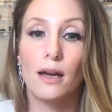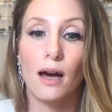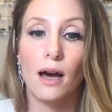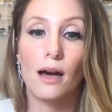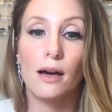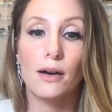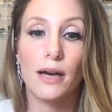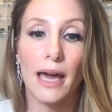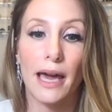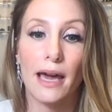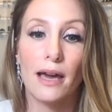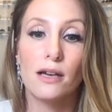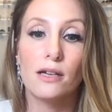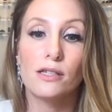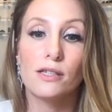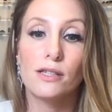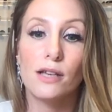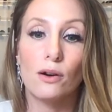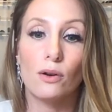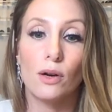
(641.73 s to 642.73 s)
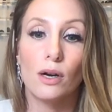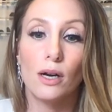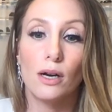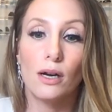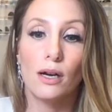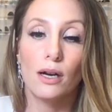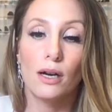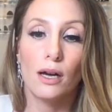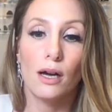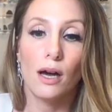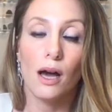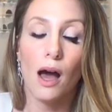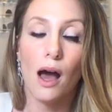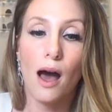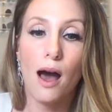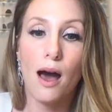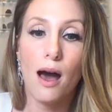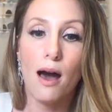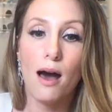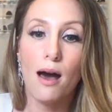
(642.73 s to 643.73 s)
Okay, so
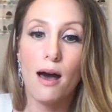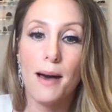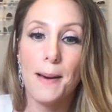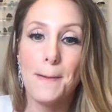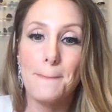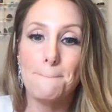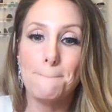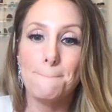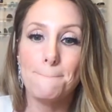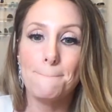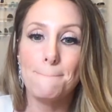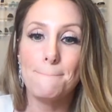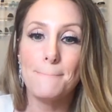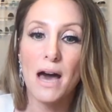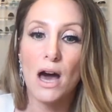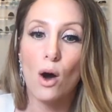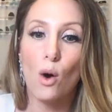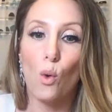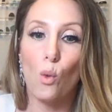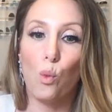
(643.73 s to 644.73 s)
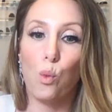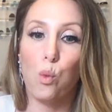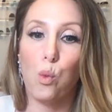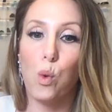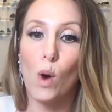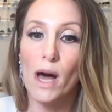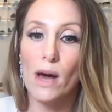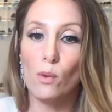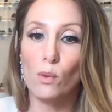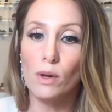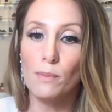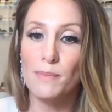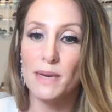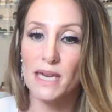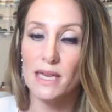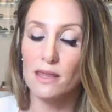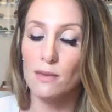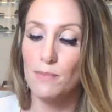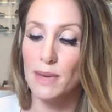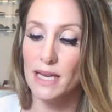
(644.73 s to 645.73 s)
um, what will be
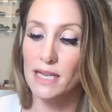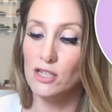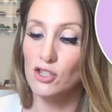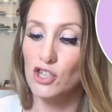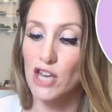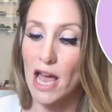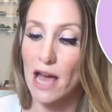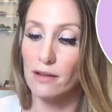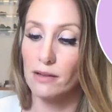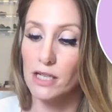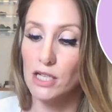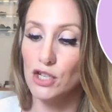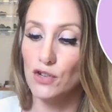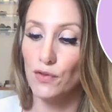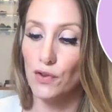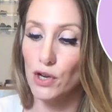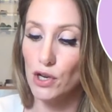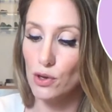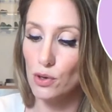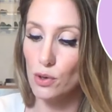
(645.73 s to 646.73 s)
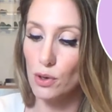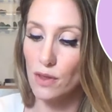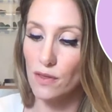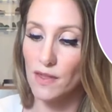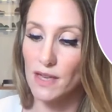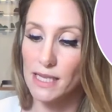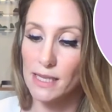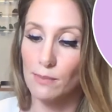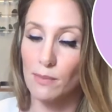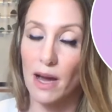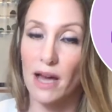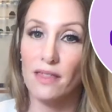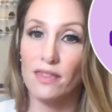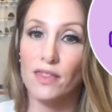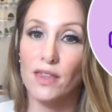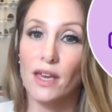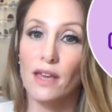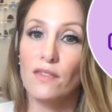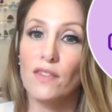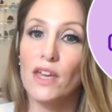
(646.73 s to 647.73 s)
the biggest challenge for you this month?
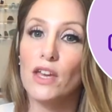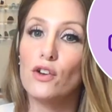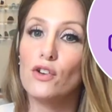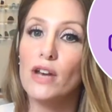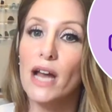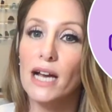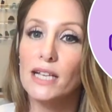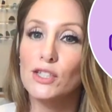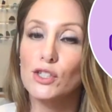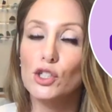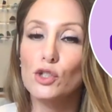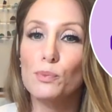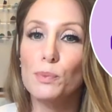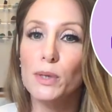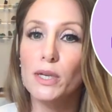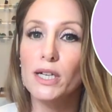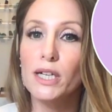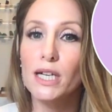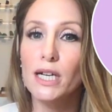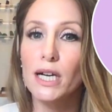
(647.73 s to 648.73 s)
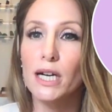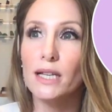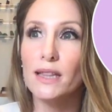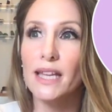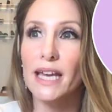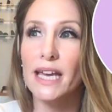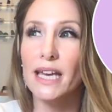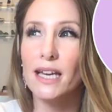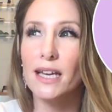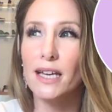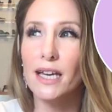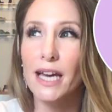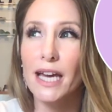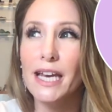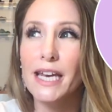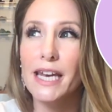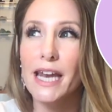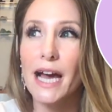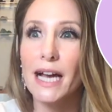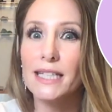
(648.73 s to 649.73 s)
That you're not super like
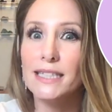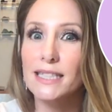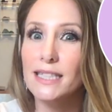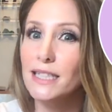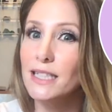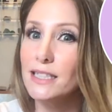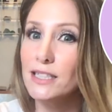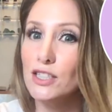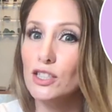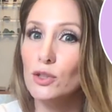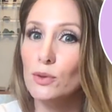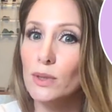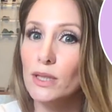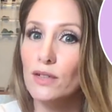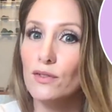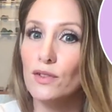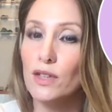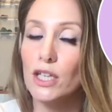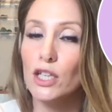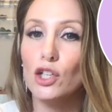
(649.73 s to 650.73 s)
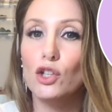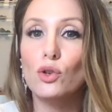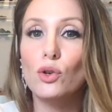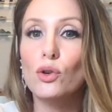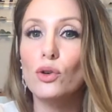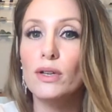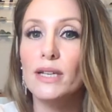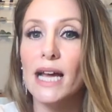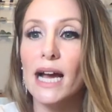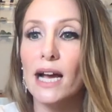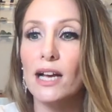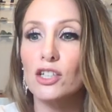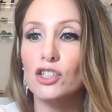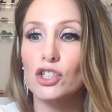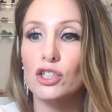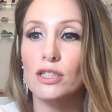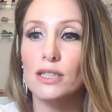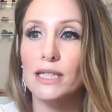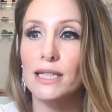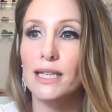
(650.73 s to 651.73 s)
connected intuitively. You don't
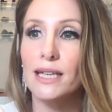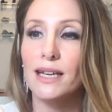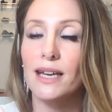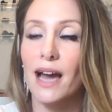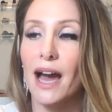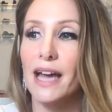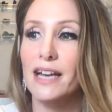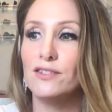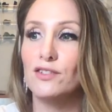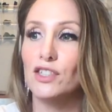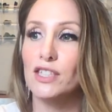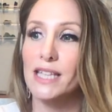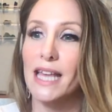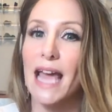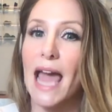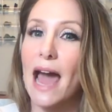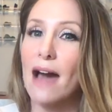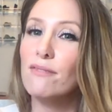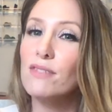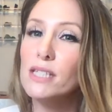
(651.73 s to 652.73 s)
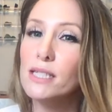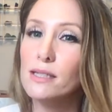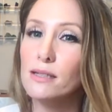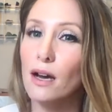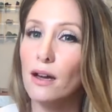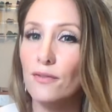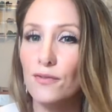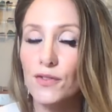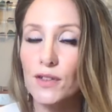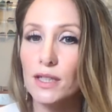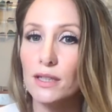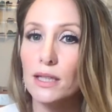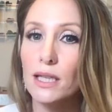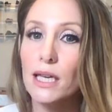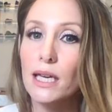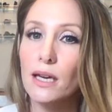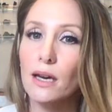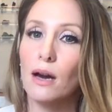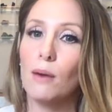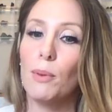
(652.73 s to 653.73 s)
naturally kind of just like have this gut
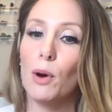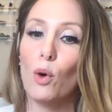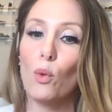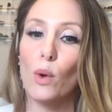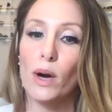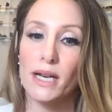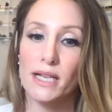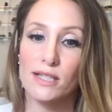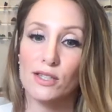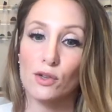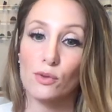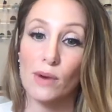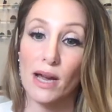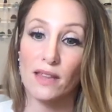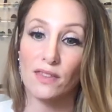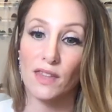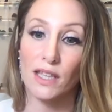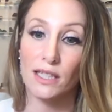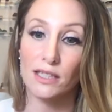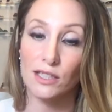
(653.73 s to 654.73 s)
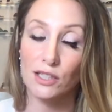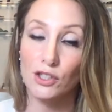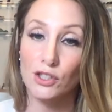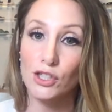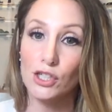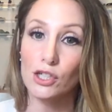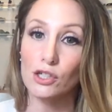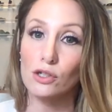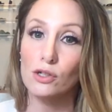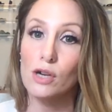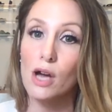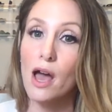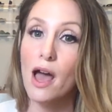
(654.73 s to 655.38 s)
feeling about what is the right thing to do.